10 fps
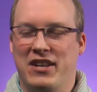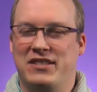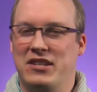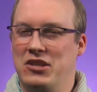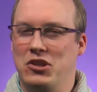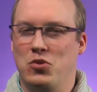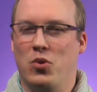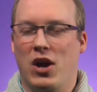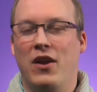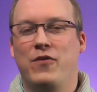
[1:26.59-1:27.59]

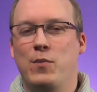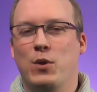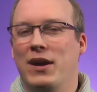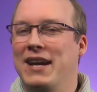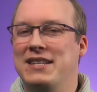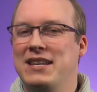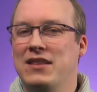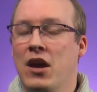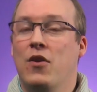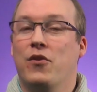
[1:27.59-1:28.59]
scgtour on February
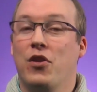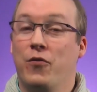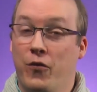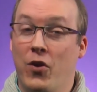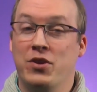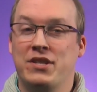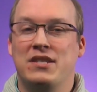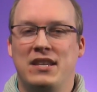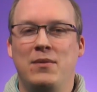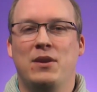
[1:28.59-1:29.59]
18th for the
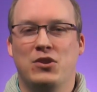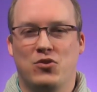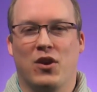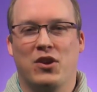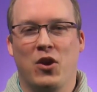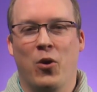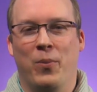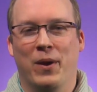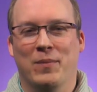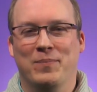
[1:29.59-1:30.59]
first Team Constructed
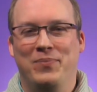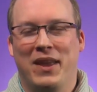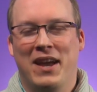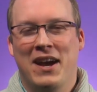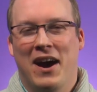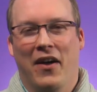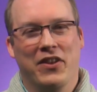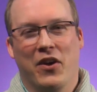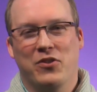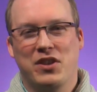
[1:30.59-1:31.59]
Open. On
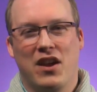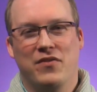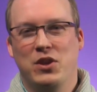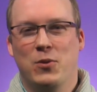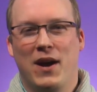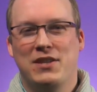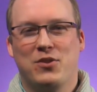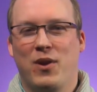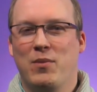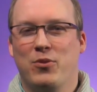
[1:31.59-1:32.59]
the other side of the US,
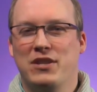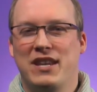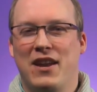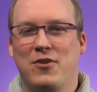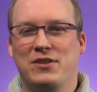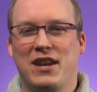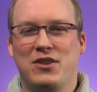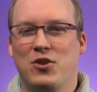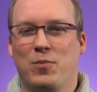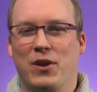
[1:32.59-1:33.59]
Grand Prix San Jose
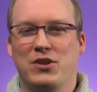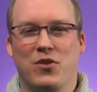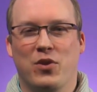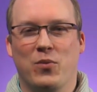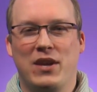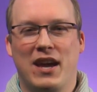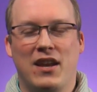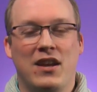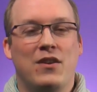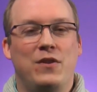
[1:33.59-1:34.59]
took place over the
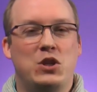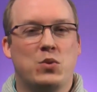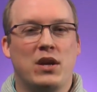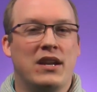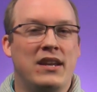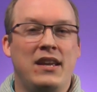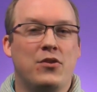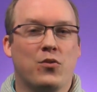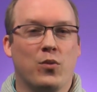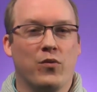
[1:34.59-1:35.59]
weekend, featuring an
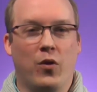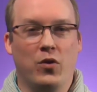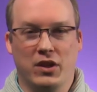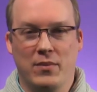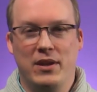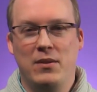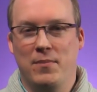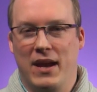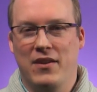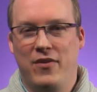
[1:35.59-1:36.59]
Aether Revolt Limited
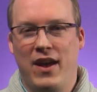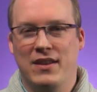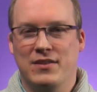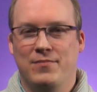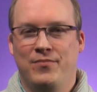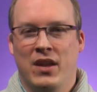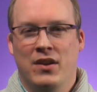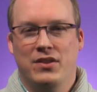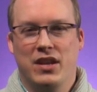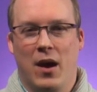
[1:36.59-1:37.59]
main event.
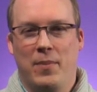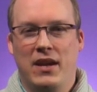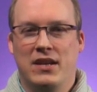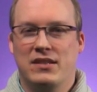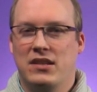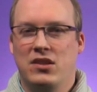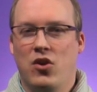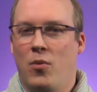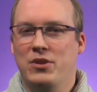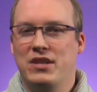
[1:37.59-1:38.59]
The top 8 consisted
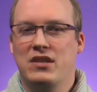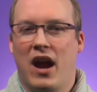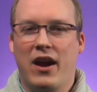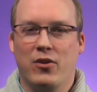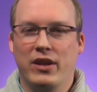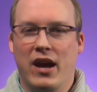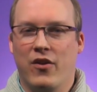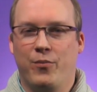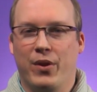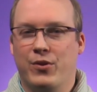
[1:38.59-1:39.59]
almost entirely
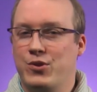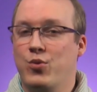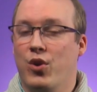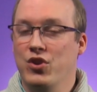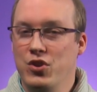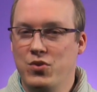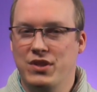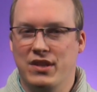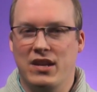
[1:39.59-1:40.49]
out of players who are new to the